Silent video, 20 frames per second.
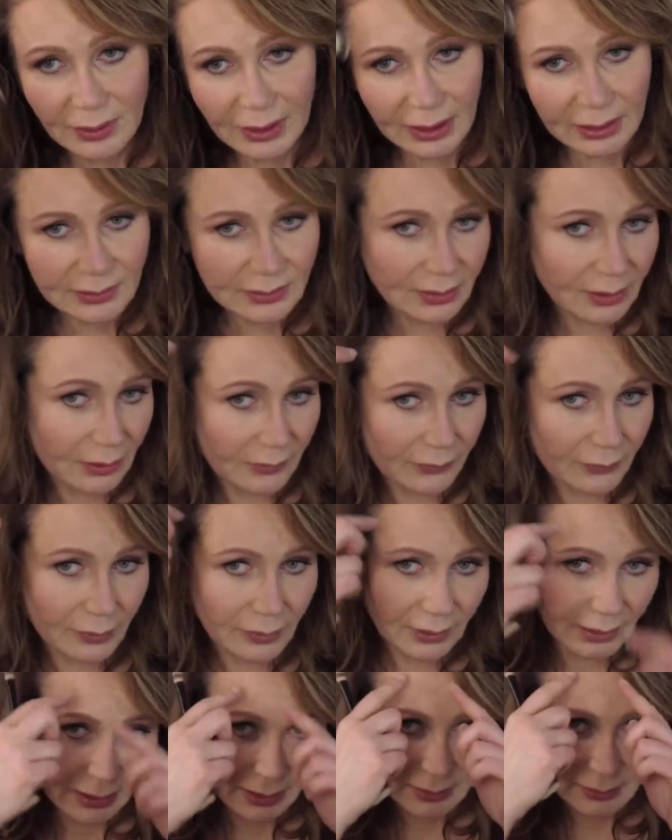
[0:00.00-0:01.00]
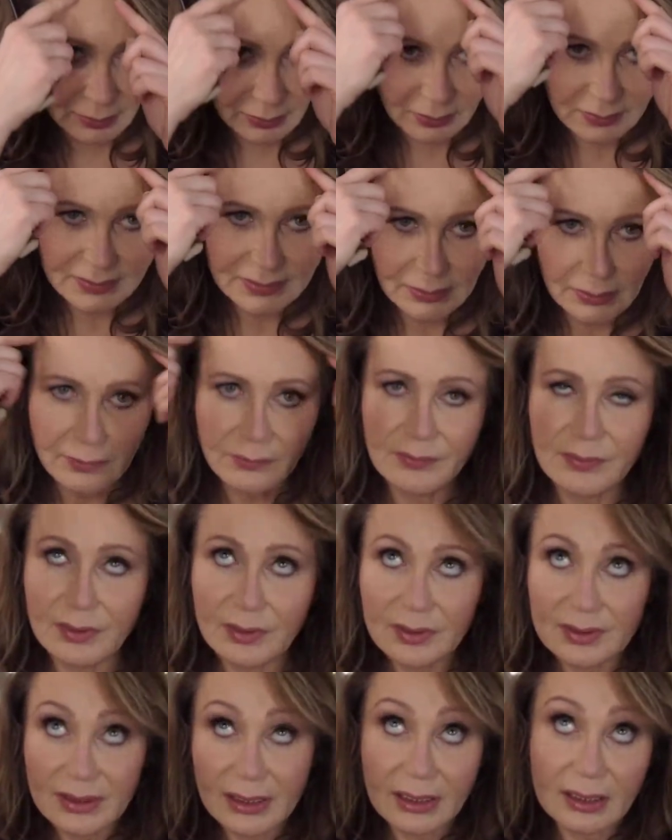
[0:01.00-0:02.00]
that to cover, and also if
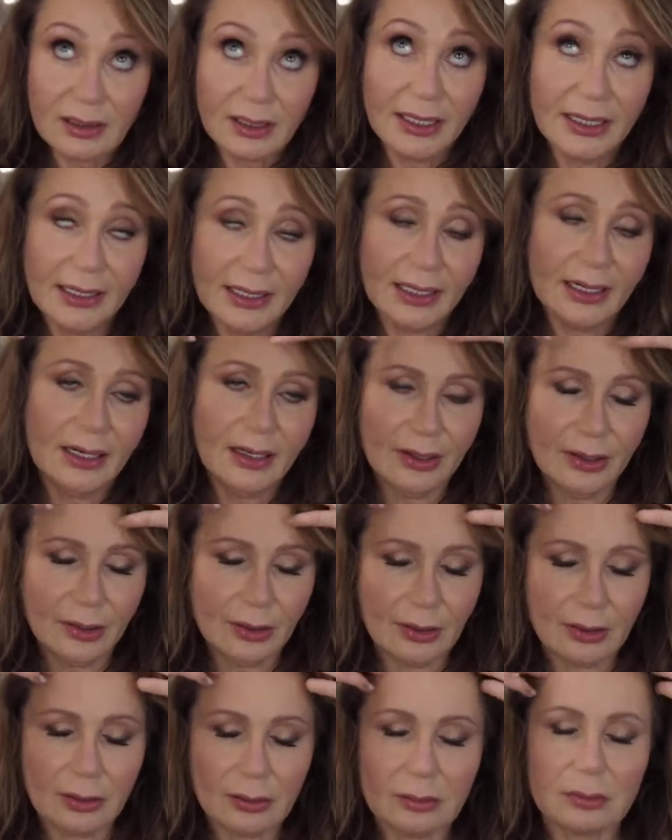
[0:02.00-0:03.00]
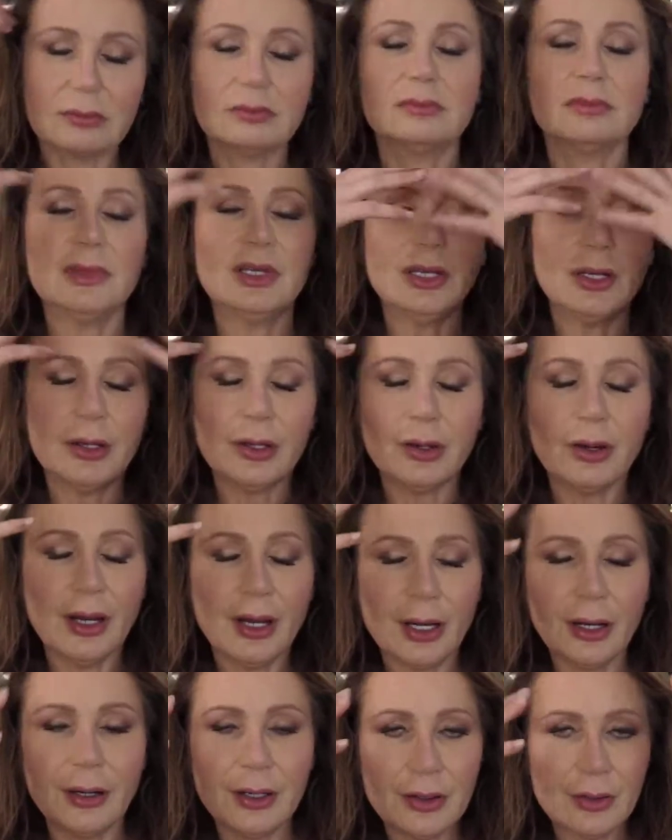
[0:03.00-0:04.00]
there's like light hitting your, you know, your
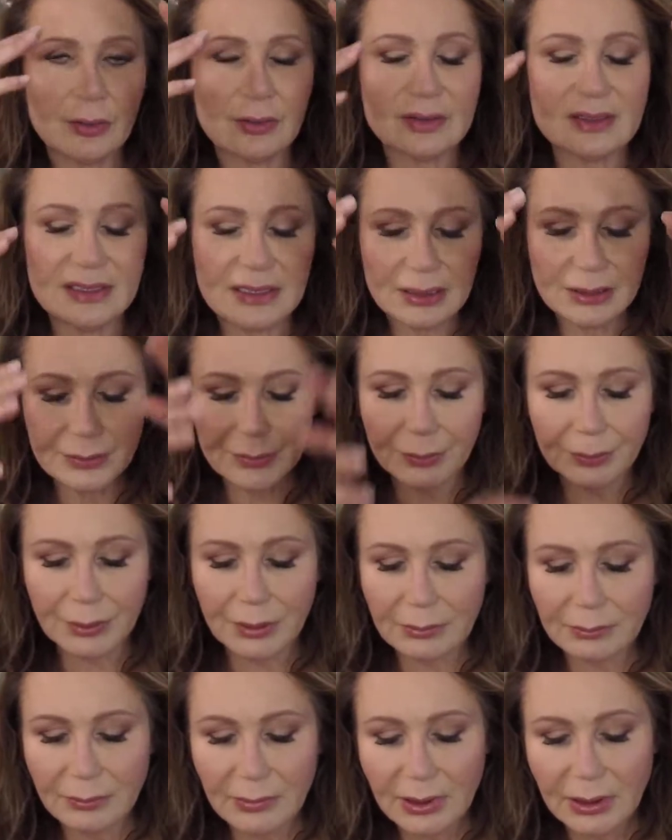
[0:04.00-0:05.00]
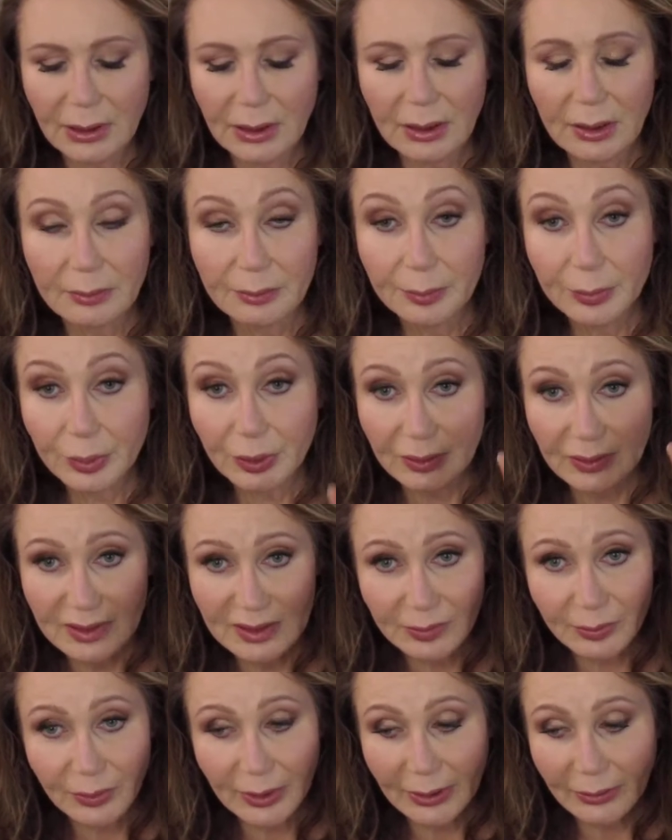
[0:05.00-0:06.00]
hair and you can see through it, put this
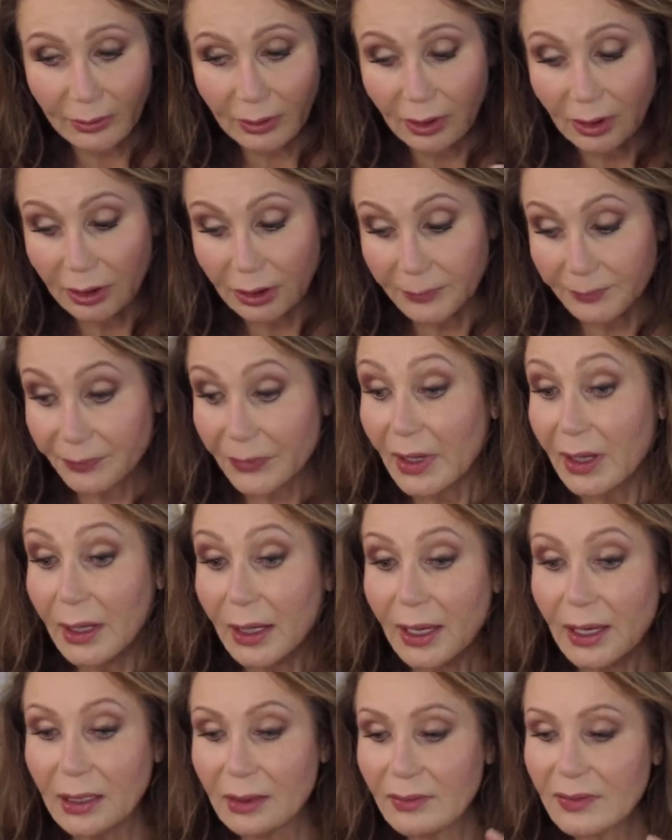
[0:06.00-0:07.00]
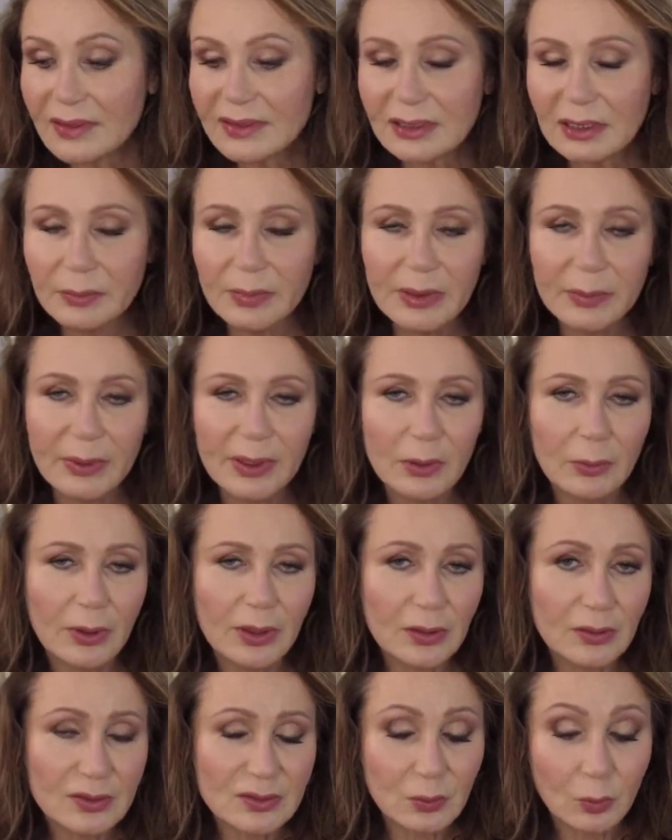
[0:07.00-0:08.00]
brown color. And this could be, by the way,
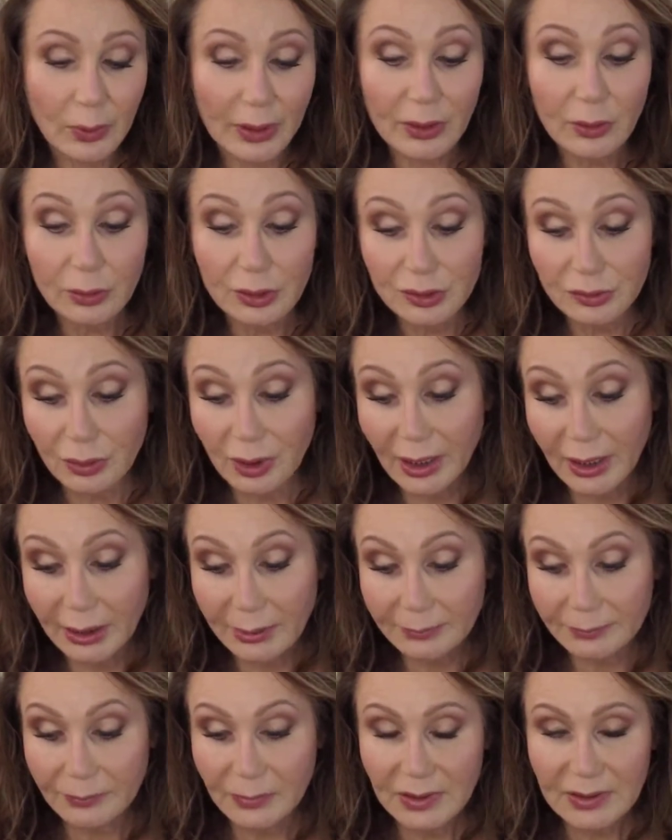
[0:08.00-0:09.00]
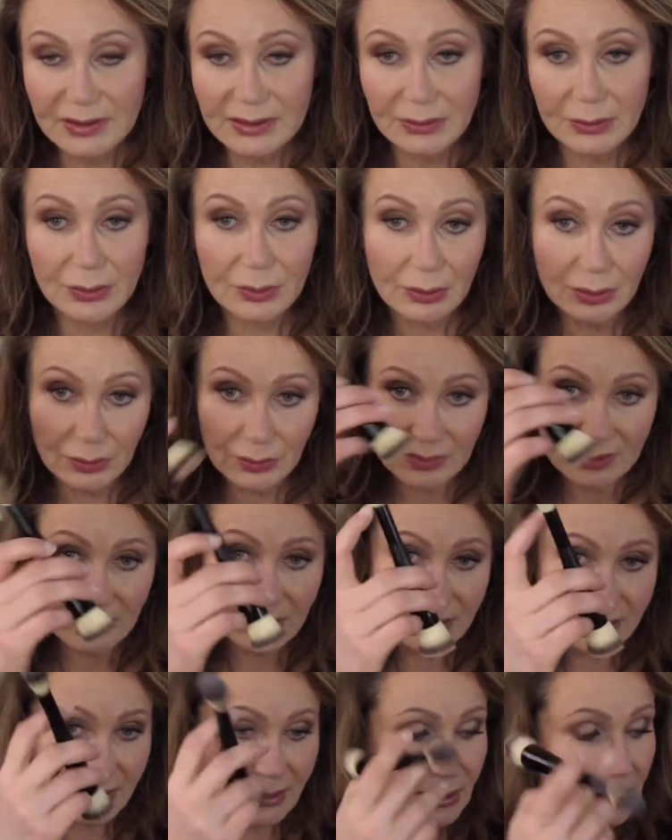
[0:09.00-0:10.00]
used wet or dry. So you can use
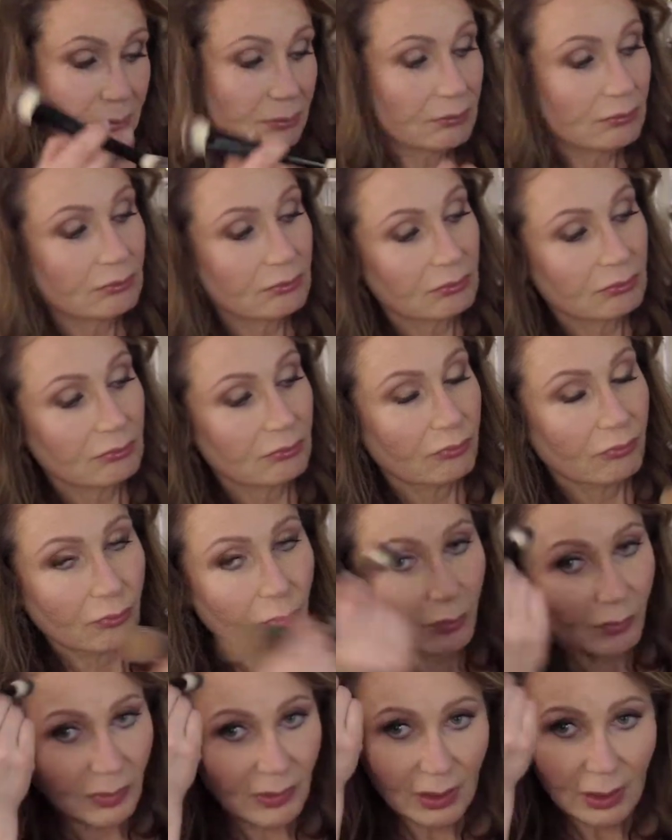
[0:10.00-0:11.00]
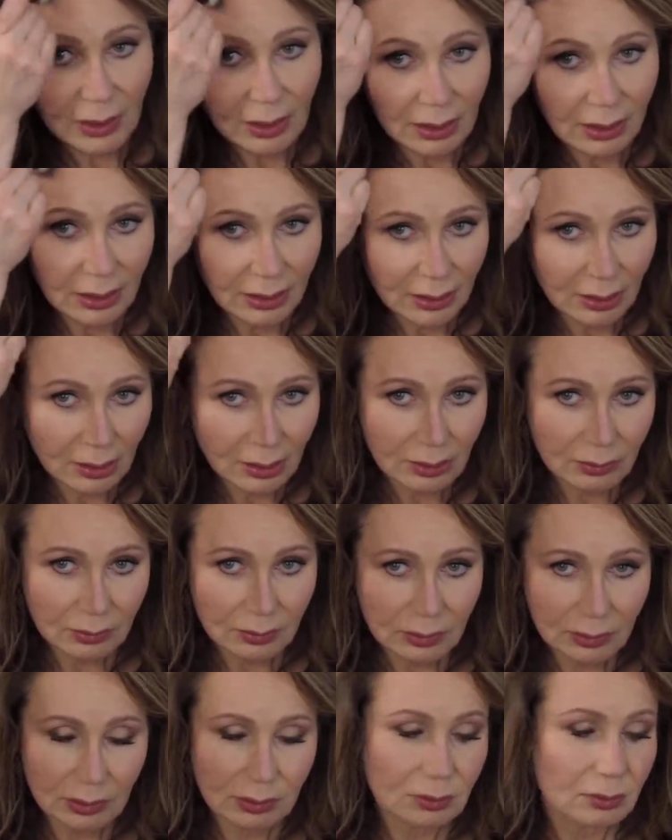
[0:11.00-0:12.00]
this in here,
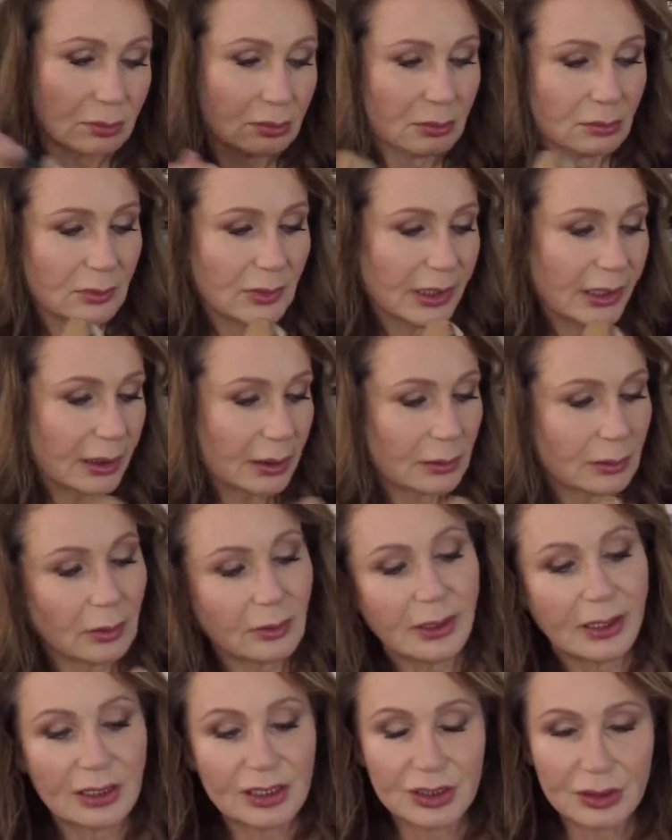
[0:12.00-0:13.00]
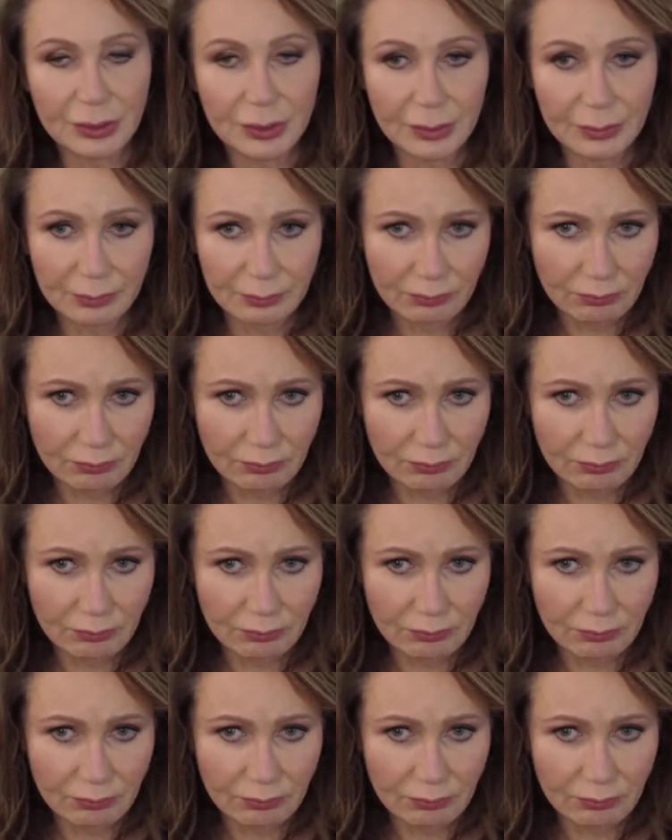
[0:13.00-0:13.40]
like, okay, I'll show you.